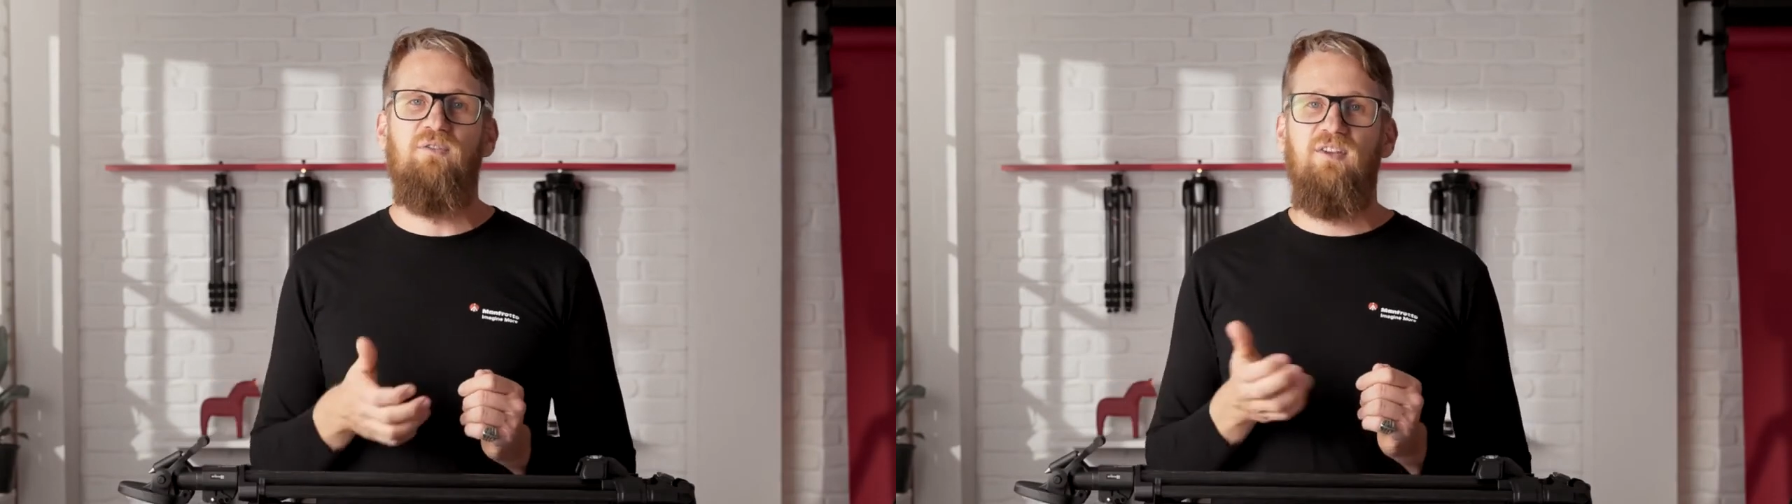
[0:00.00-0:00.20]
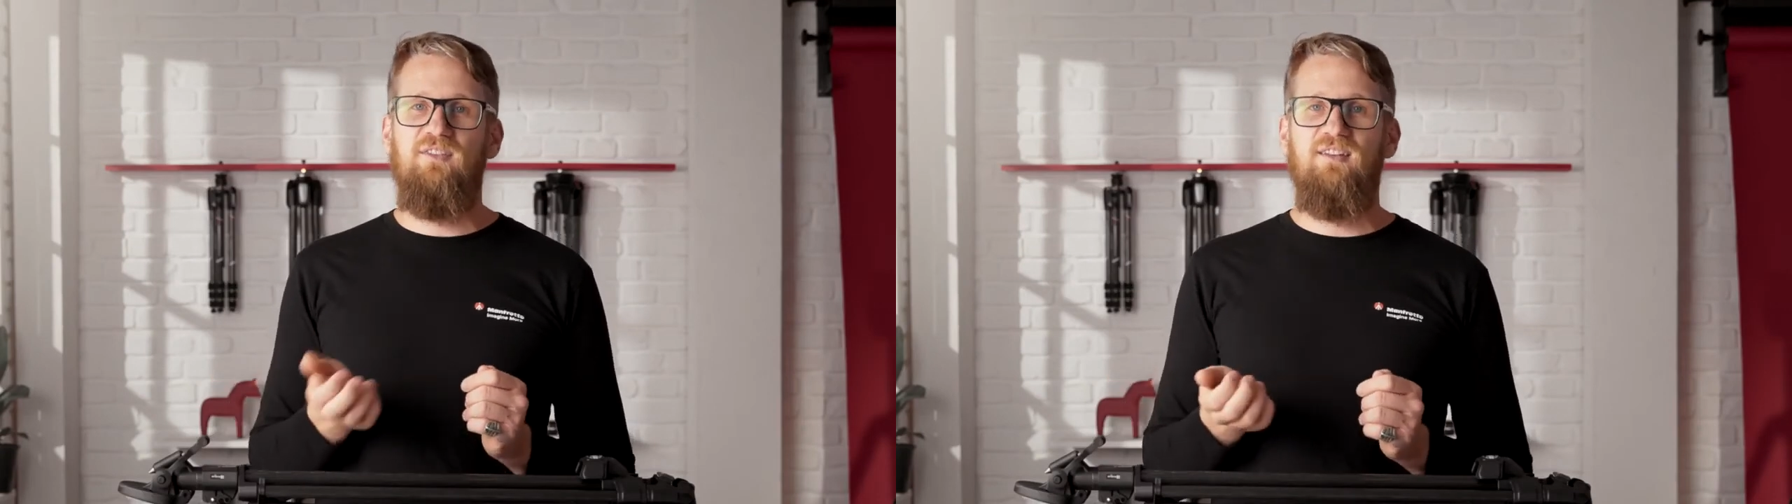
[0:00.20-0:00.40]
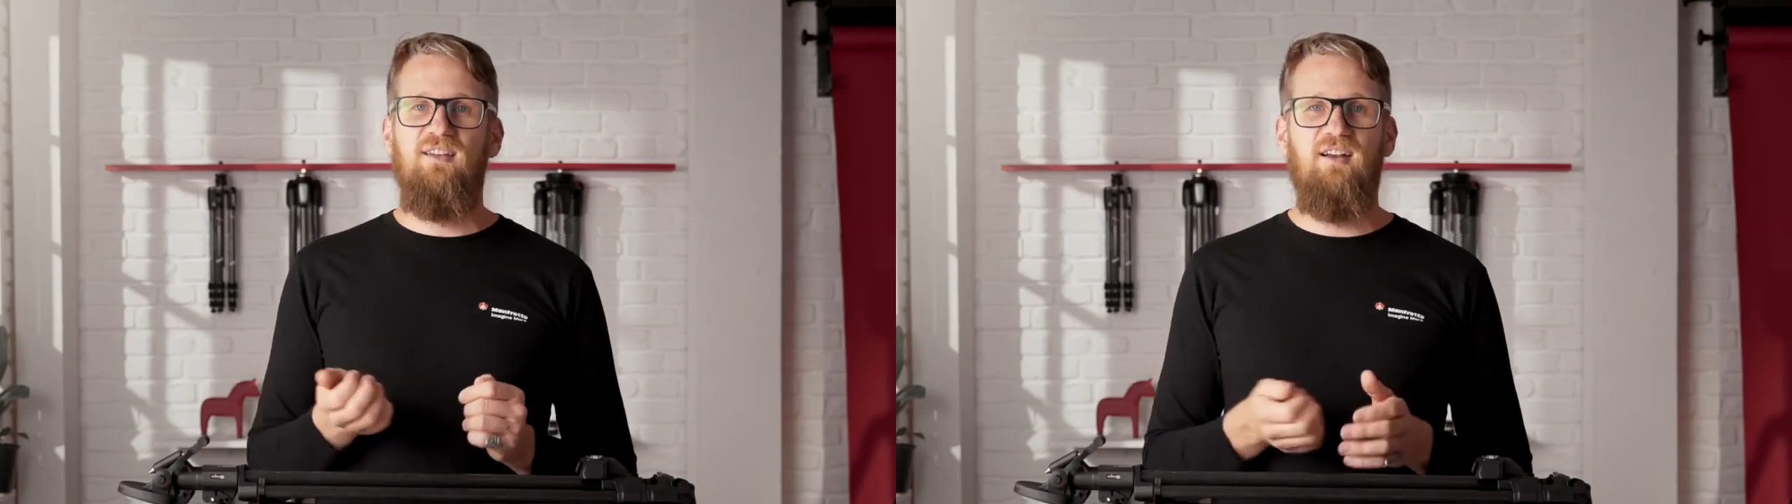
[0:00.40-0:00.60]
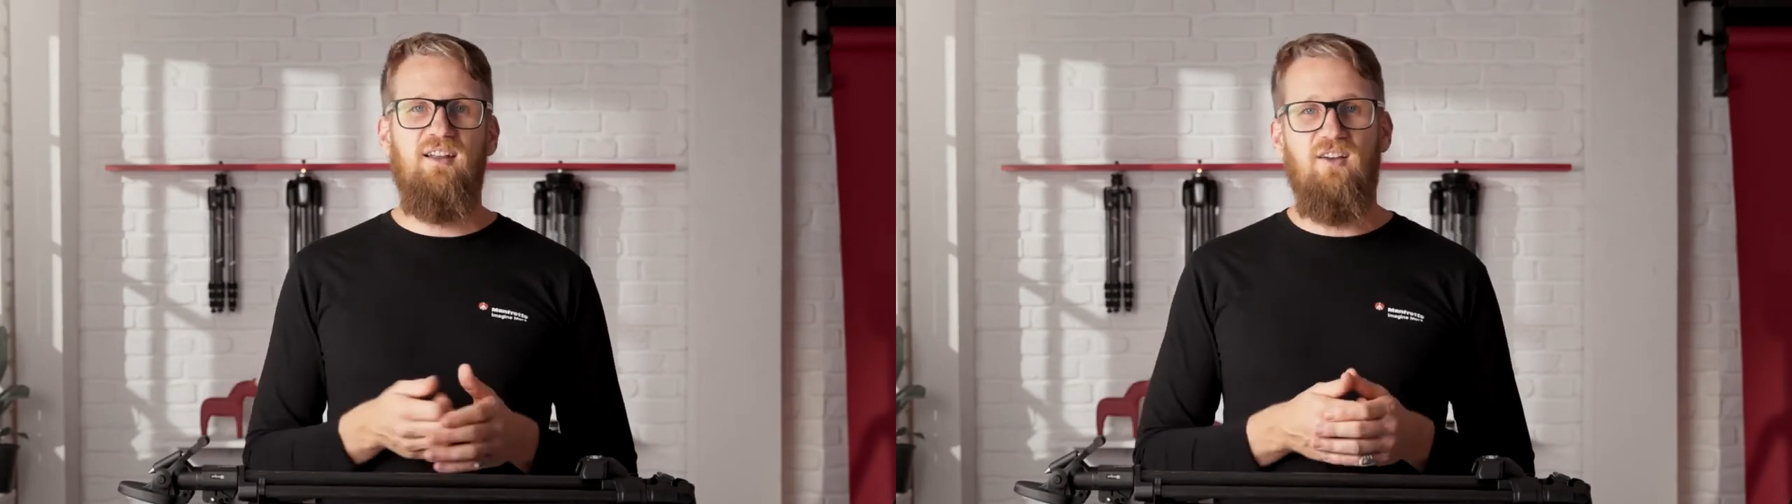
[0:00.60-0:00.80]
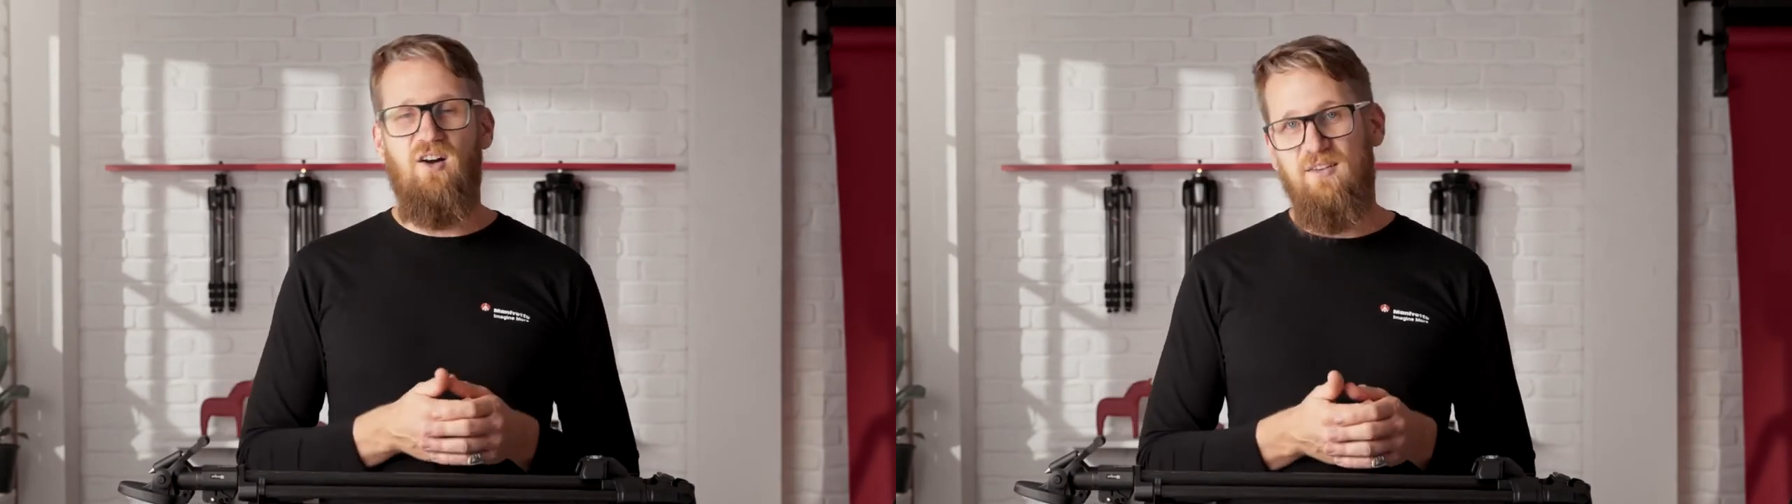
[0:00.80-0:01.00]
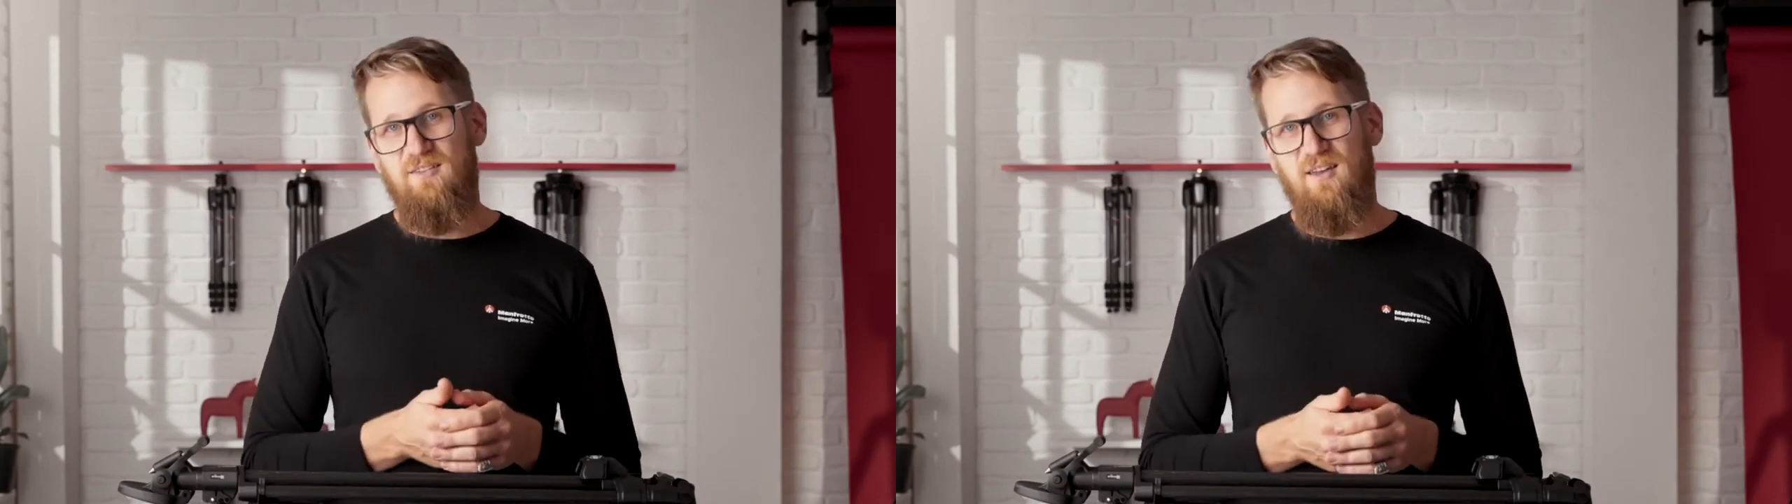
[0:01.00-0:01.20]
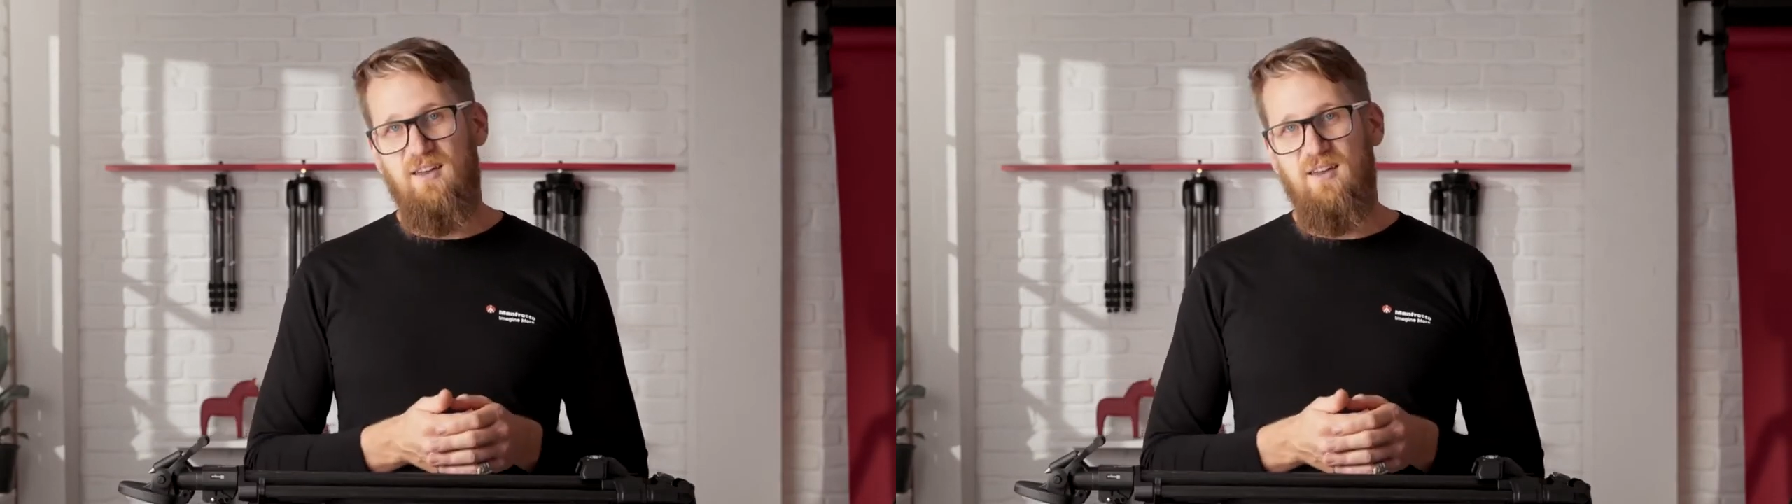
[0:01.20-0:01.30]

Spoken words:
versatility on set.